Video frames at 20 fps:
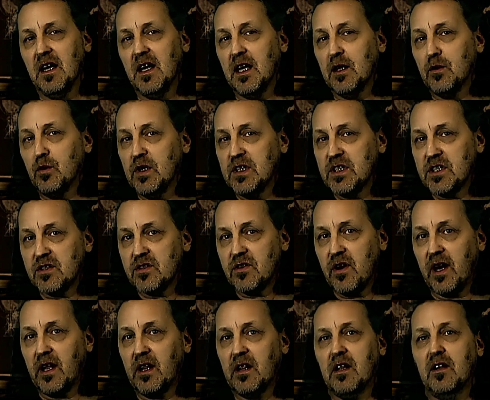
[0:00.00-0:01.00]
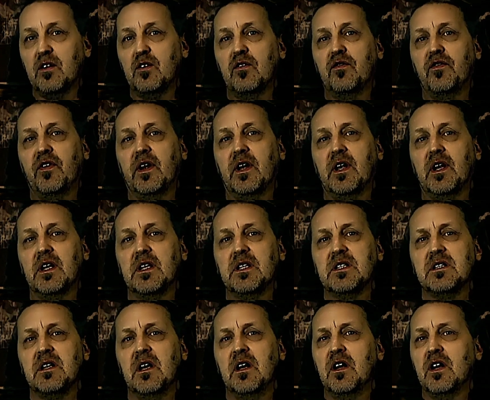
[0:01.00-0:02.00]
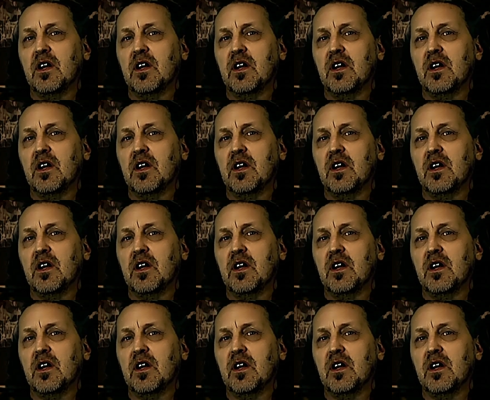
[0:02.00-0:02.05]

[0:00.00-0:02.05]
It will strengthen your fingers,